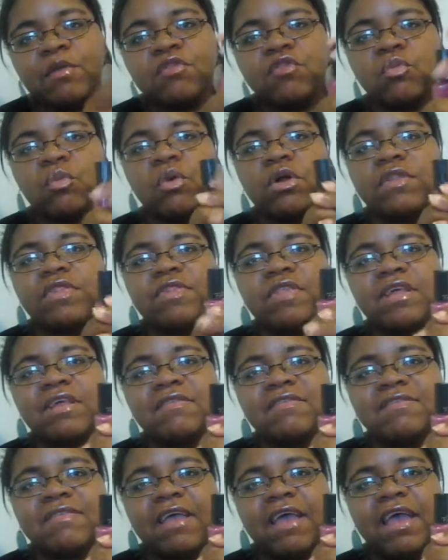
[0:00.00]
most worn
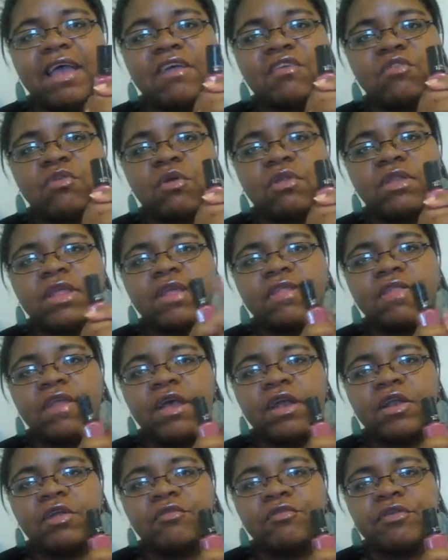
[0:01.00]
things tag so i'll link
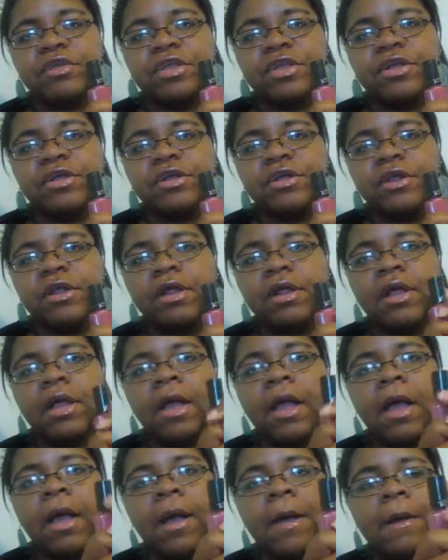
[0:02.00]
that over here
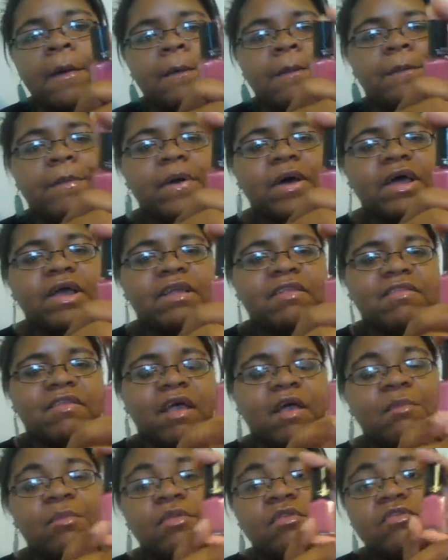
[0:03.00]
but
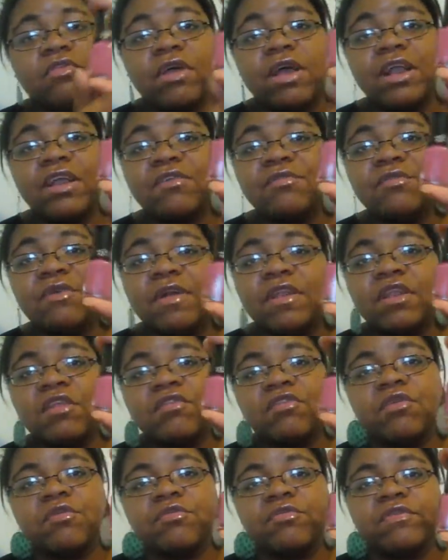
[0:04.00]
i've been trying to find a
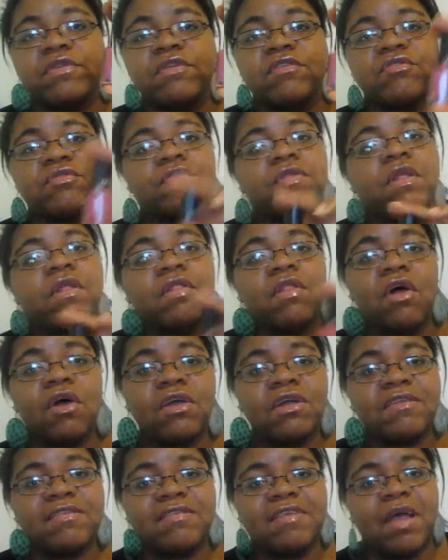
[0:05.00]
dupe for this for the
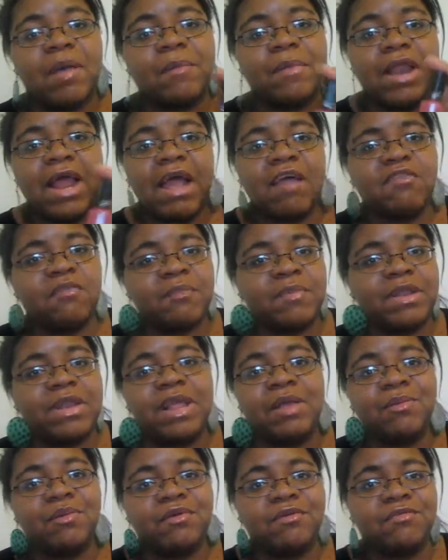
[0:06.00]
longest time and haven't been
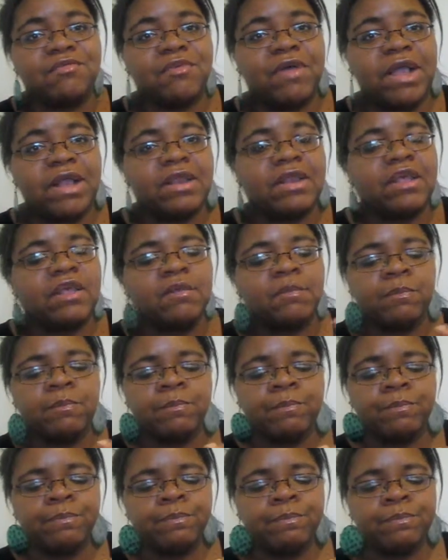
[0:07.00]
able to find it
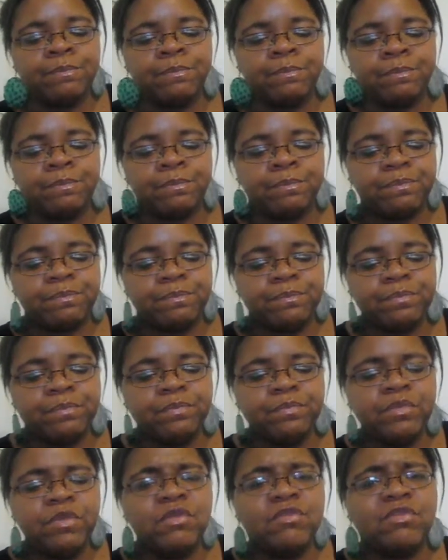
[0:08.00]

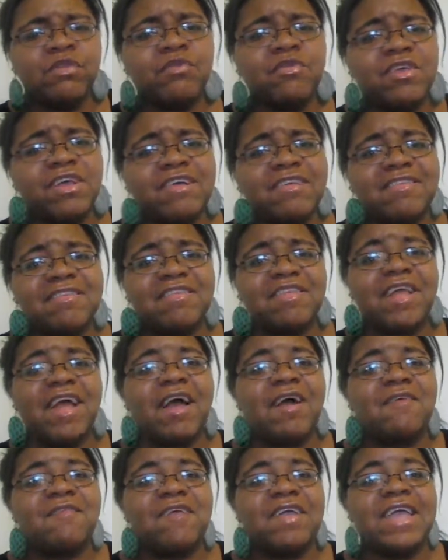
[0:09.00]
so if you guys
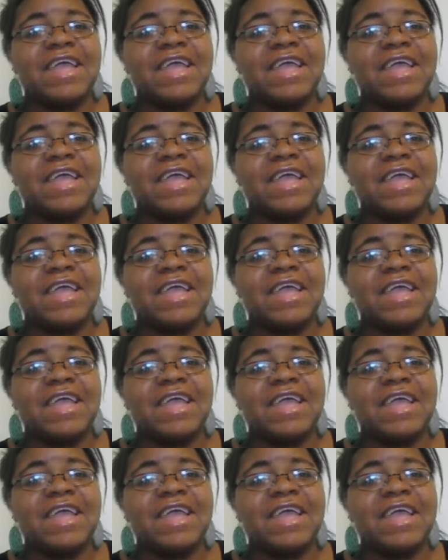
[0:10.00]
have